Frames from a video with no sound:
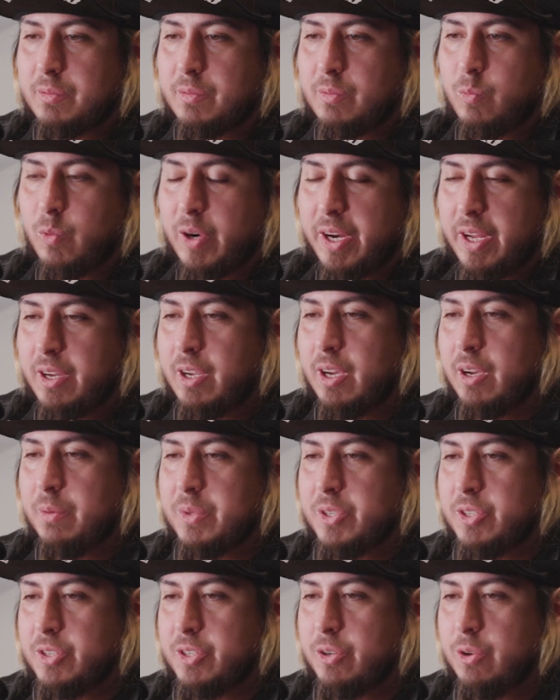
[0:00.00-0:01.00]
when it
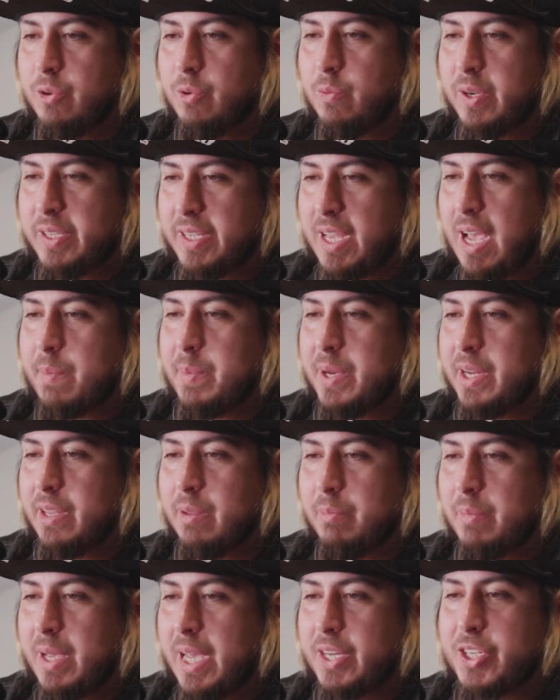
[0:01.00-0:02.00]
comes to what's happening in
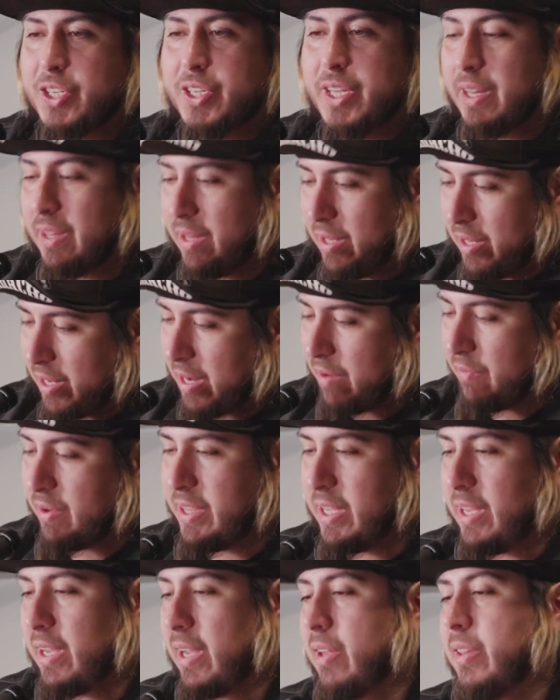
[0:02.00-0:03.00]
the match, then
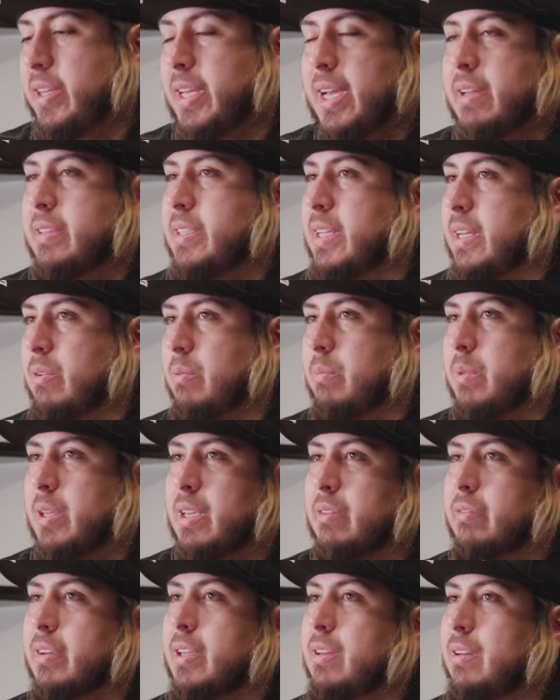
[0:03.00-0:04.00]
everything on the outside will
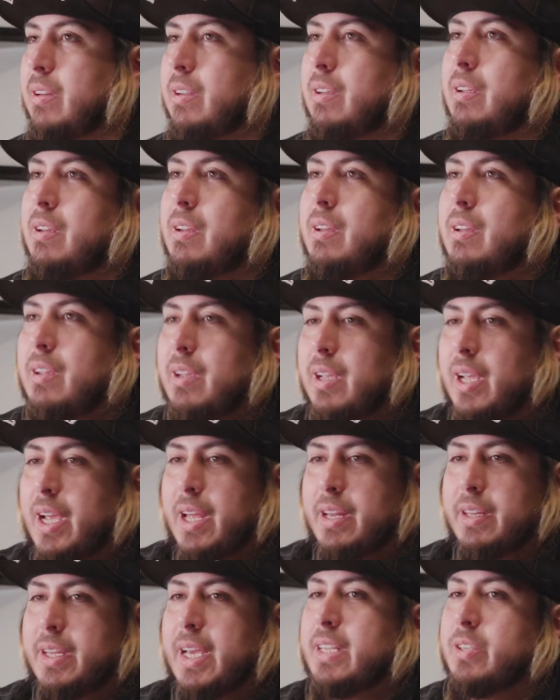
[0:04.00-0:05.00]
believe it.
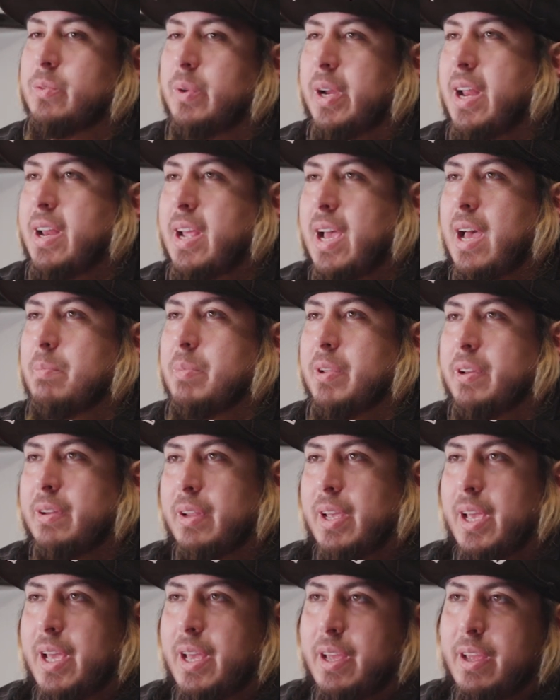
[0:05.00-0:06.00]
And that's what had
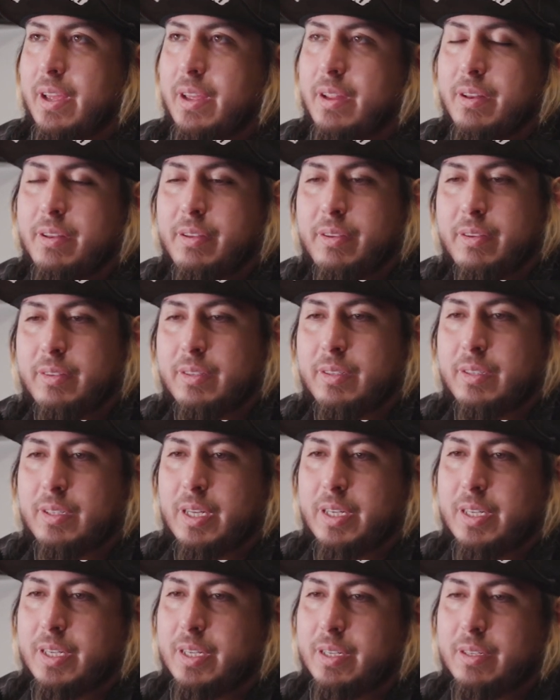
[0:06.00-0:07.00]
happened. And
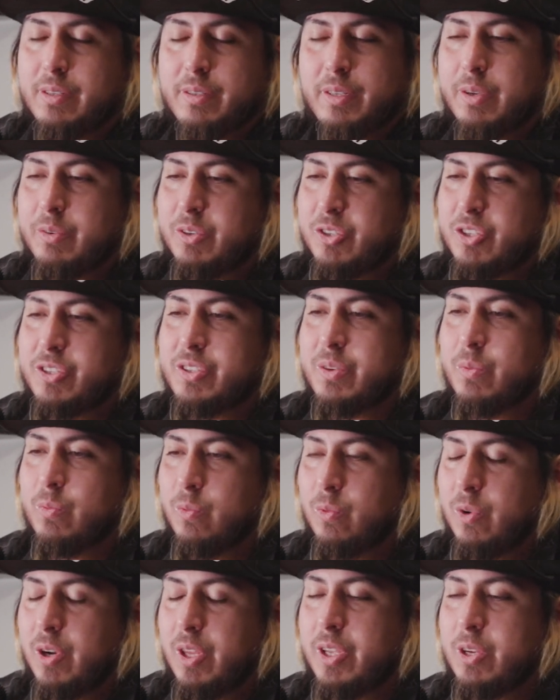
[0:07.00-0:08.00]
it was just a
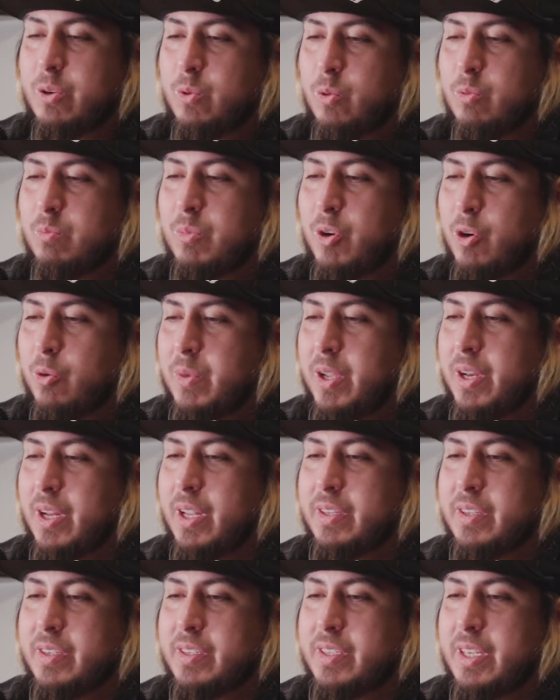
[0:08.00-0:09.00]
really cool moment,
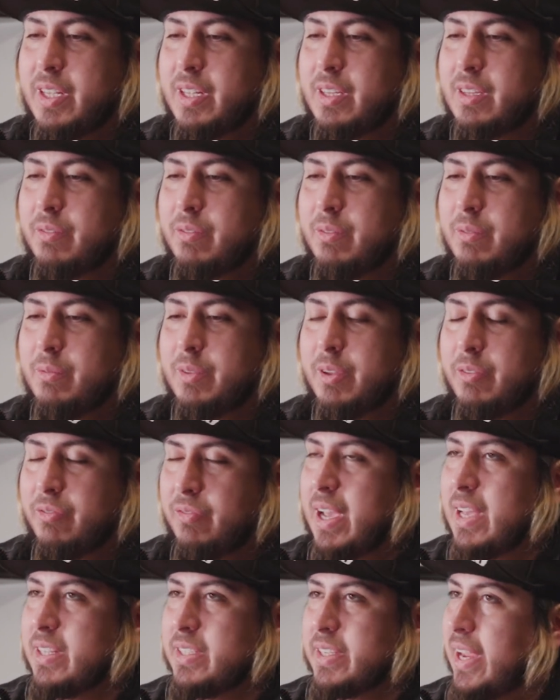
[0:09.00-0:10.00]
and to see that the
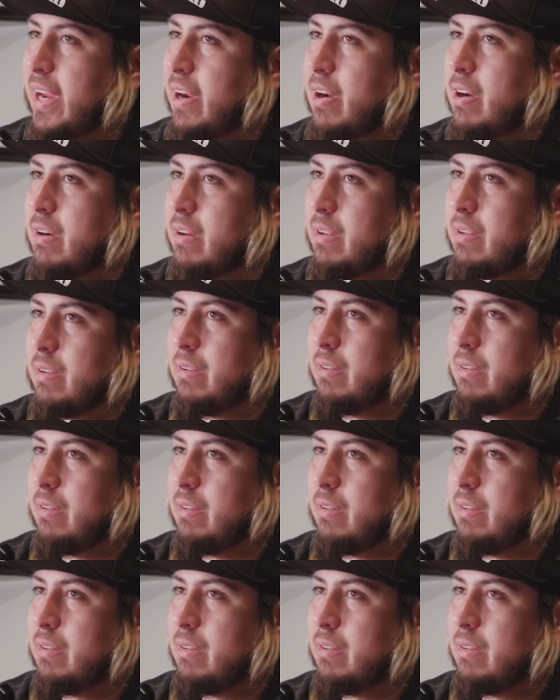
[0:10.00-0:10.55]
fans cared,